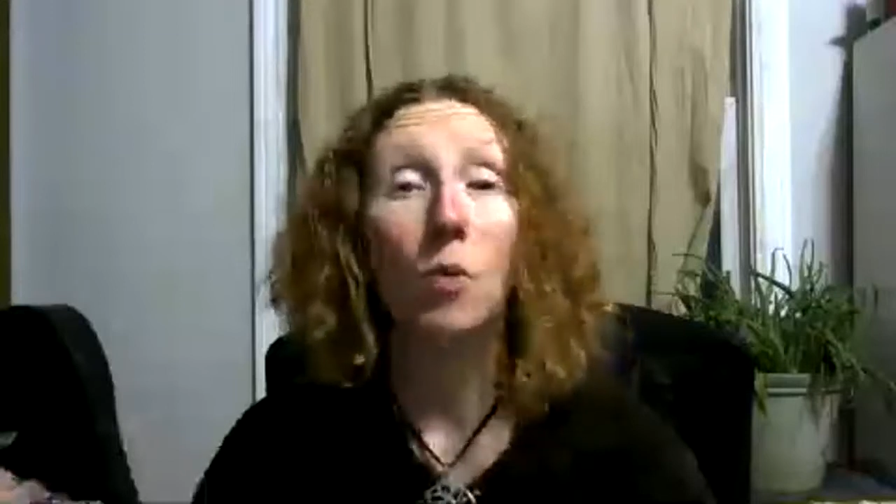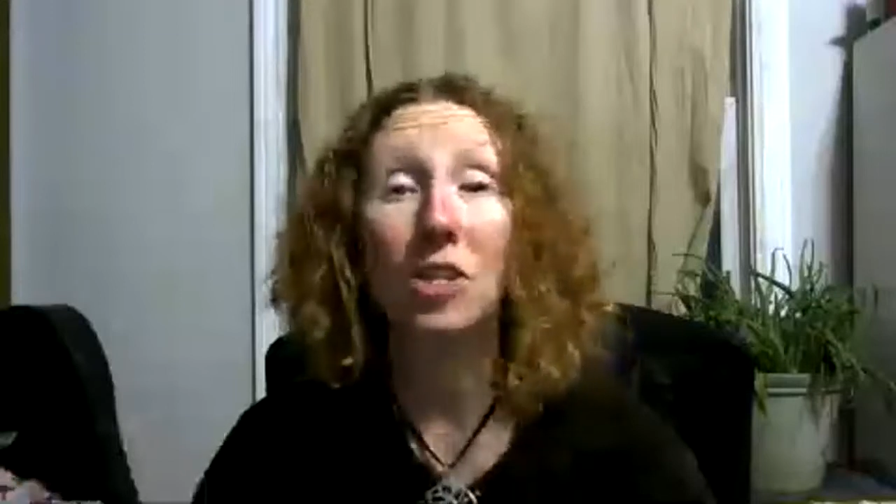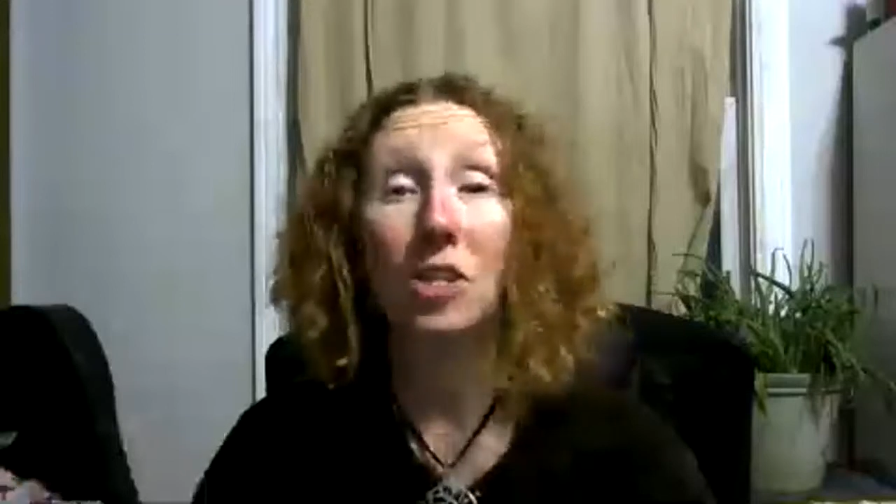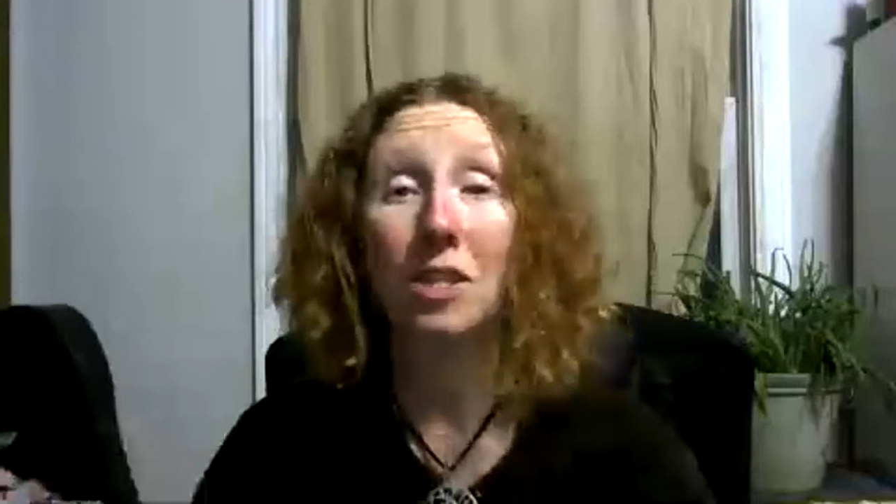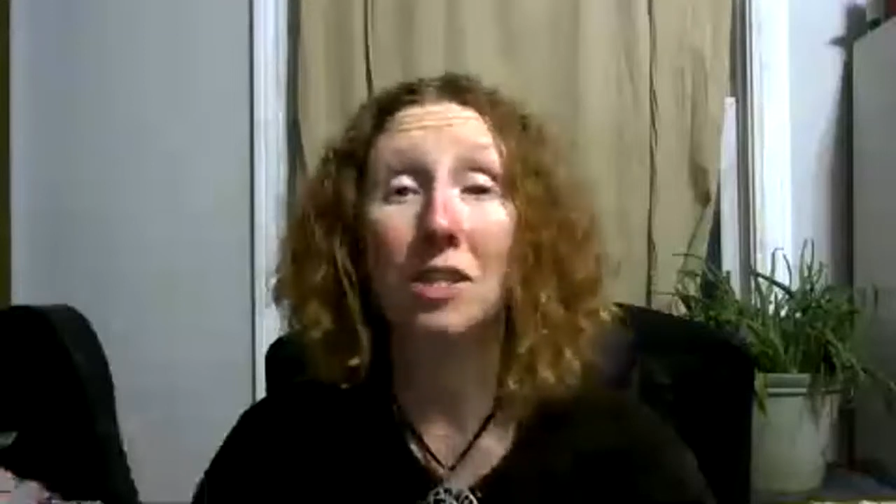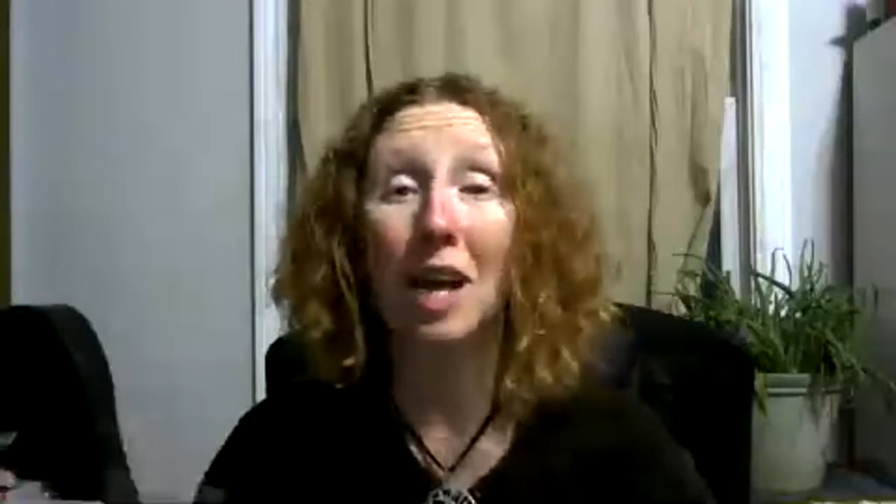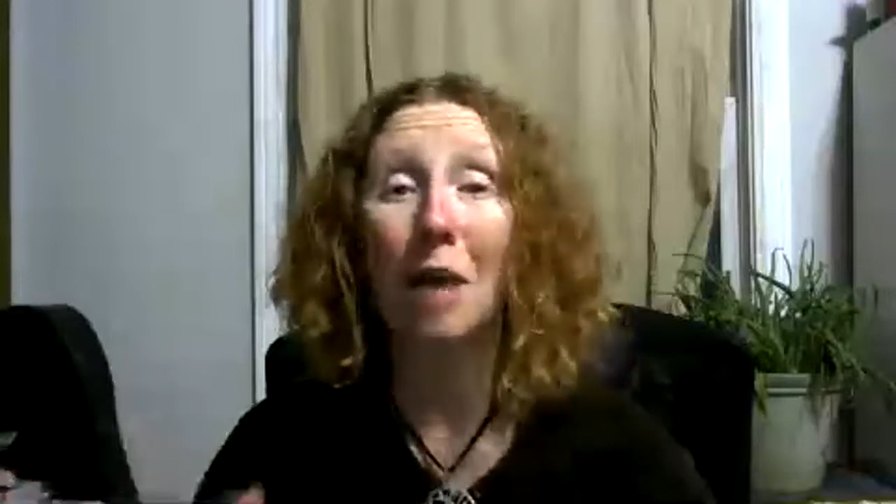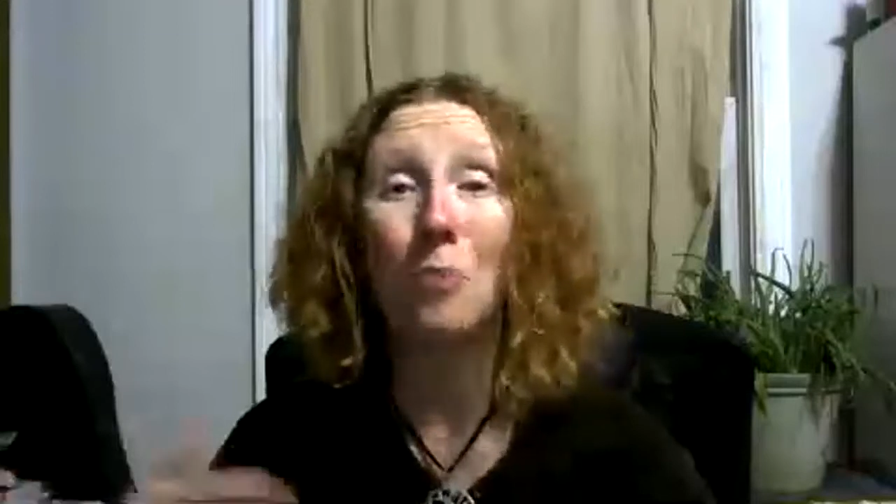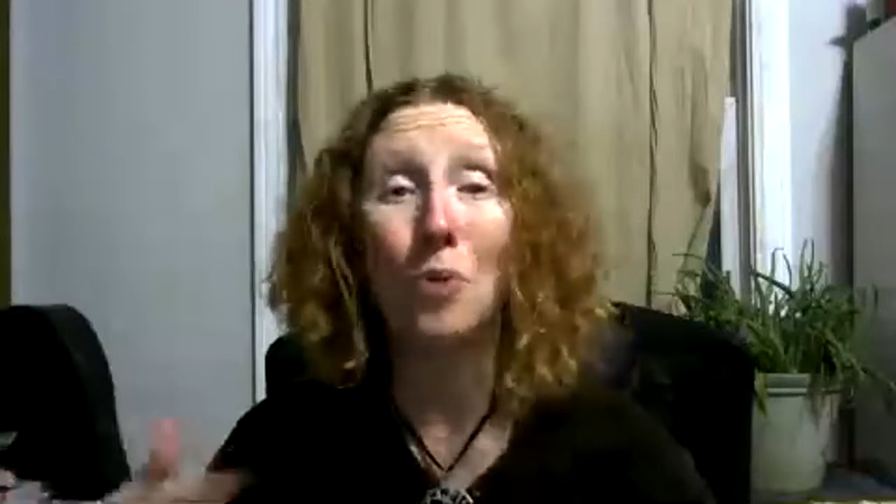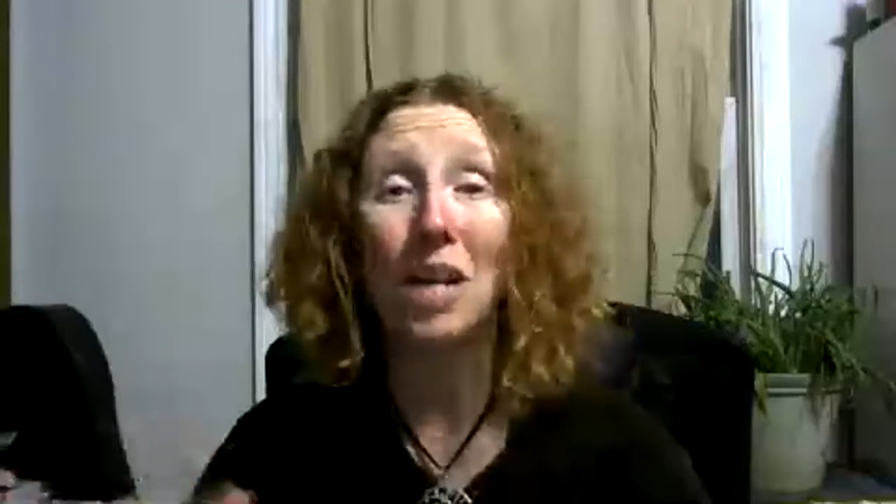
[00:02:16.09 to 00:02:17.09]
which is
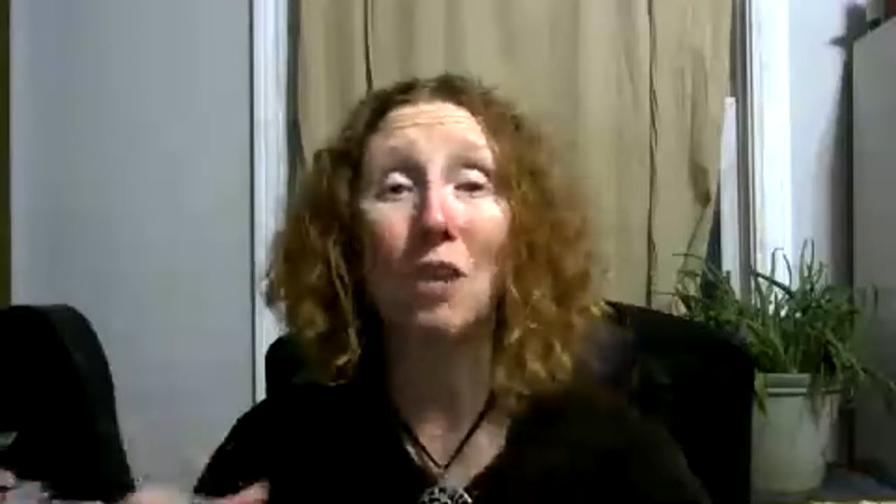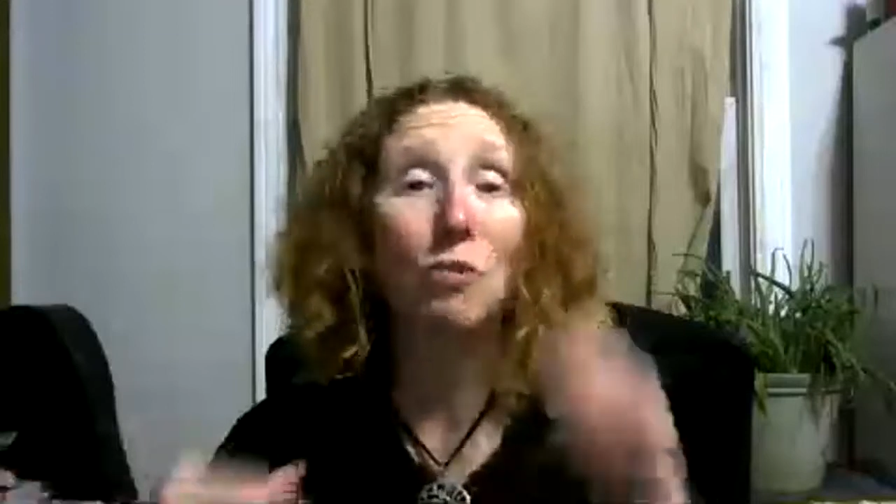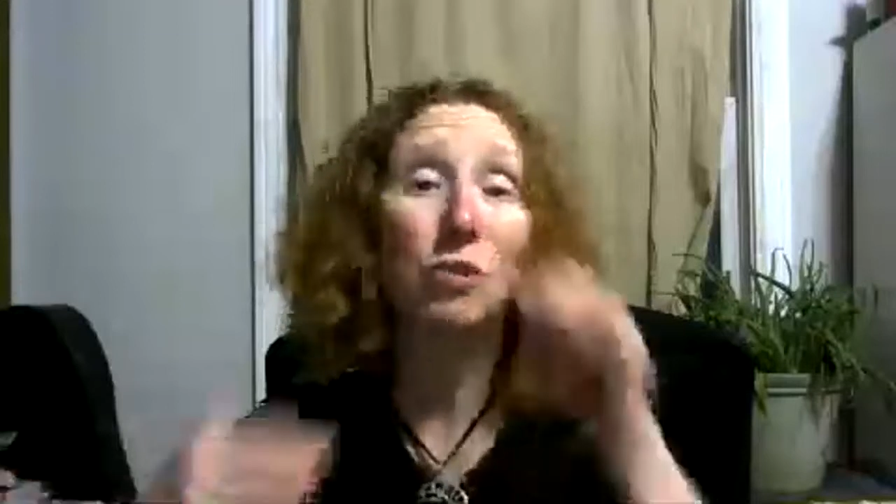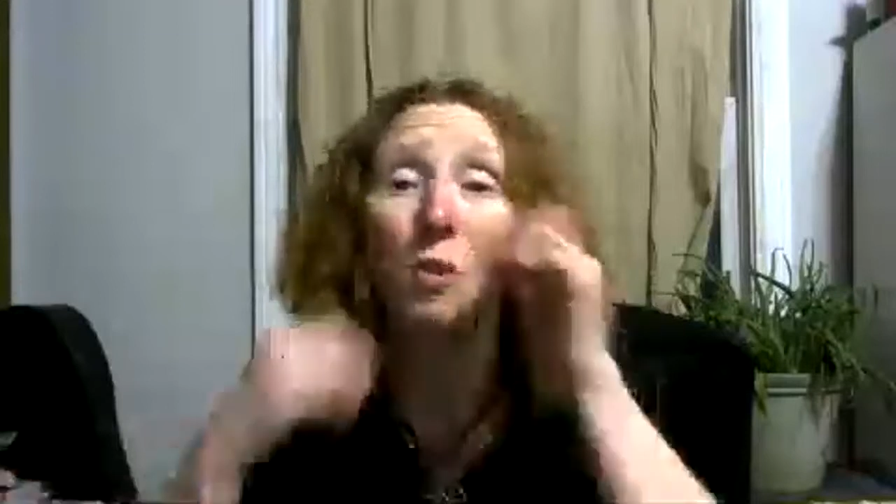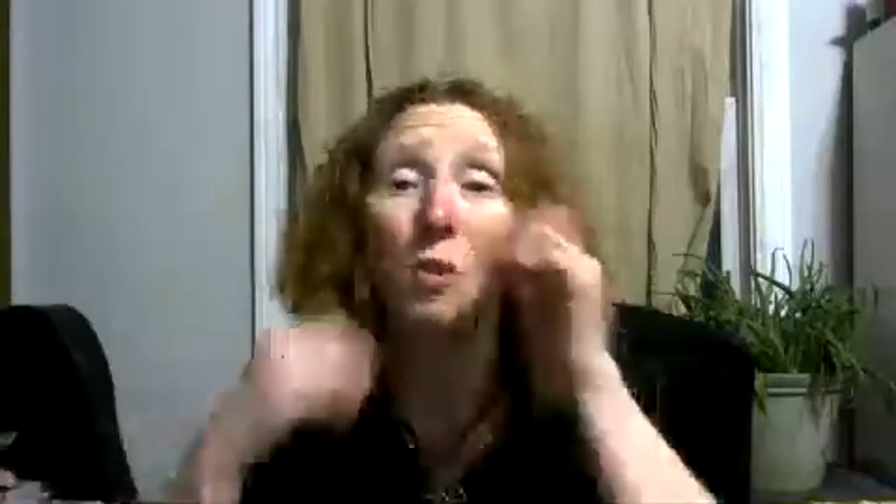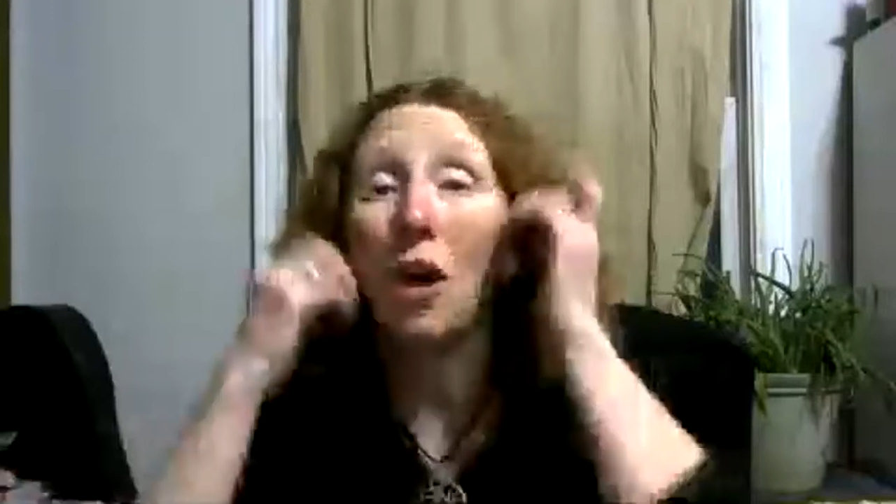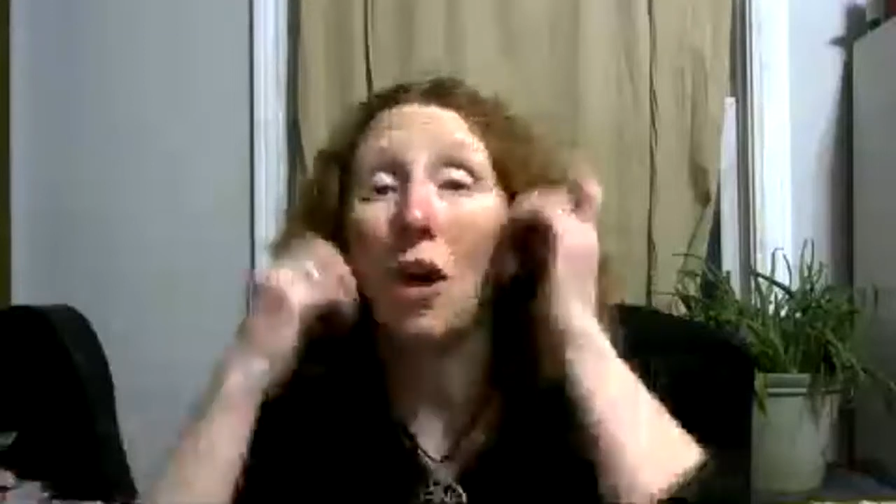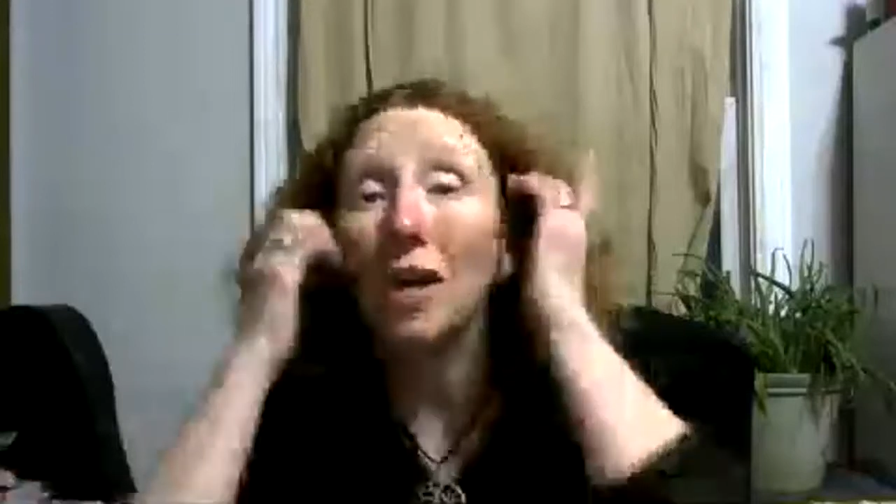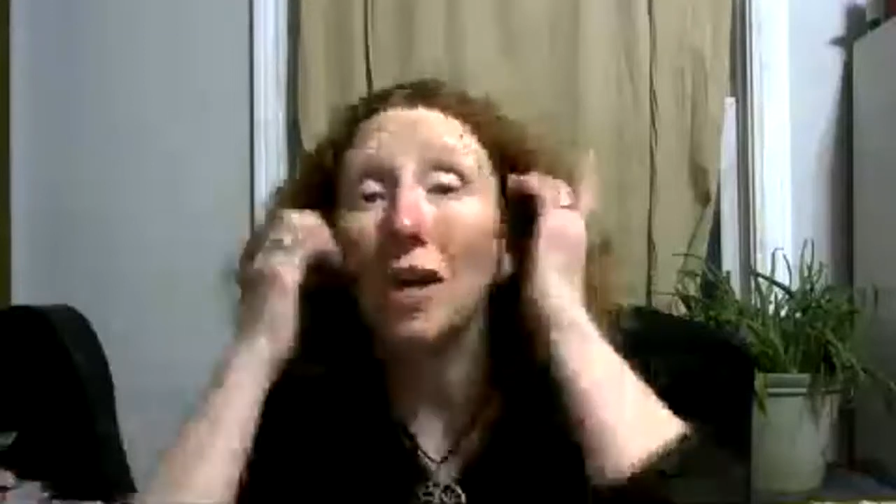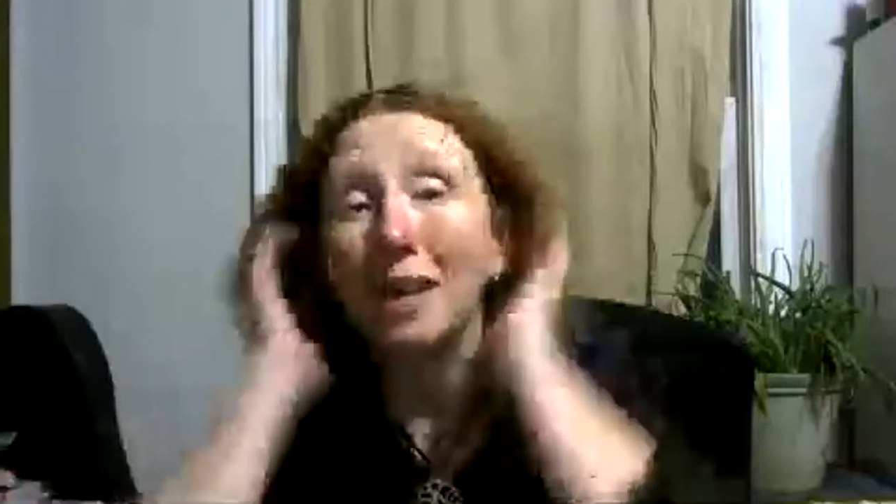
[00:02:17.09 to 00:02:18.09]
a pretty crucial part